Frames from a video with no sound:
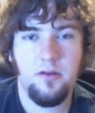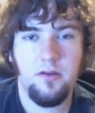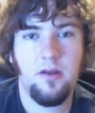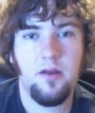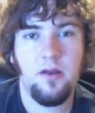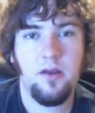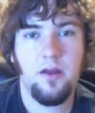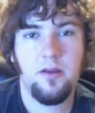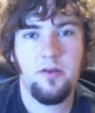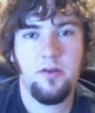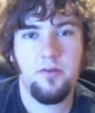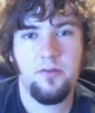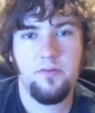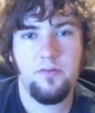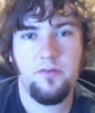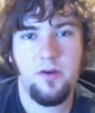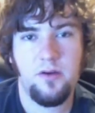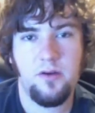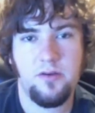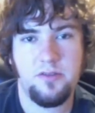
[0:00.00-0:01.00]
I know the
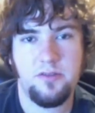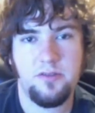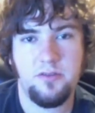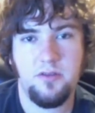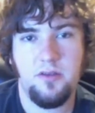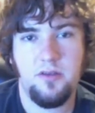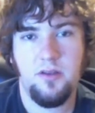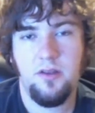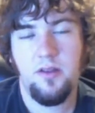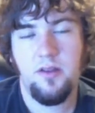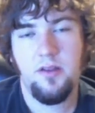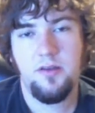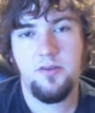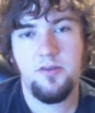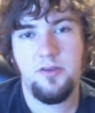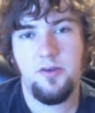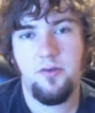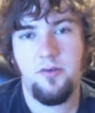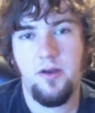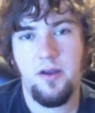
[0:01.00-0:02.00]
first
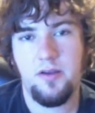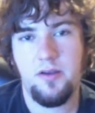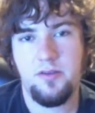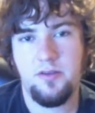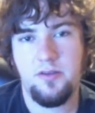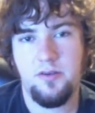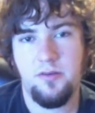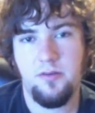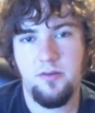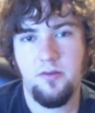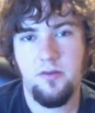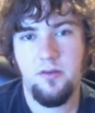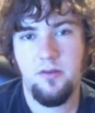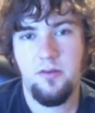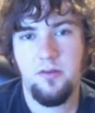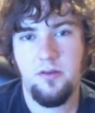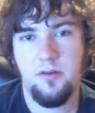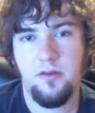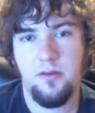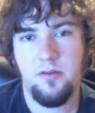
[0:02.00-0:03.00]
generation,
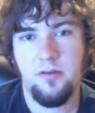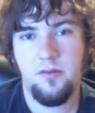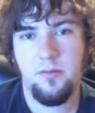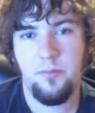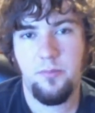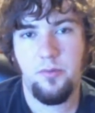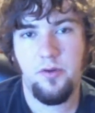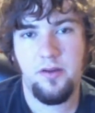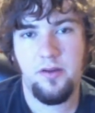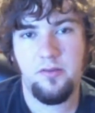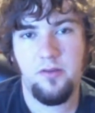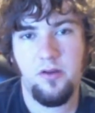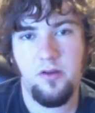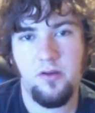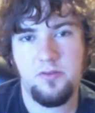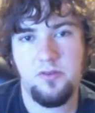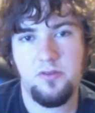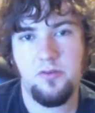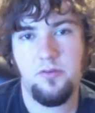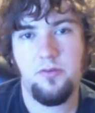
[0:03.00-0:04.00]
the
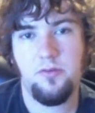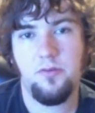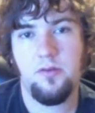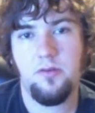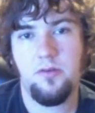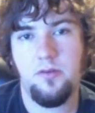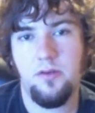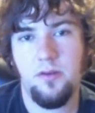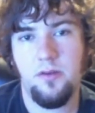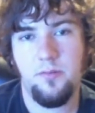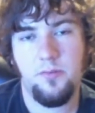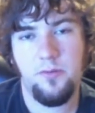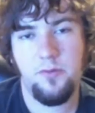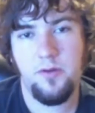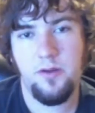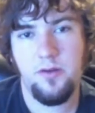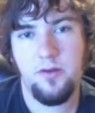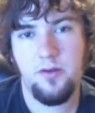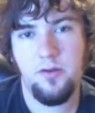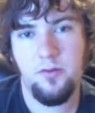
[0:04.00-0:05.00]
pre-lawsuit
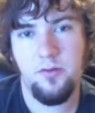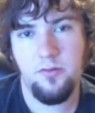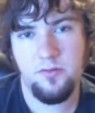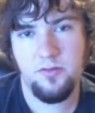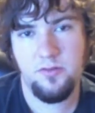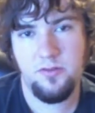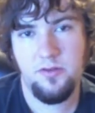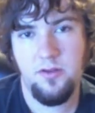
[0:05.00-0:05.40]
M22s,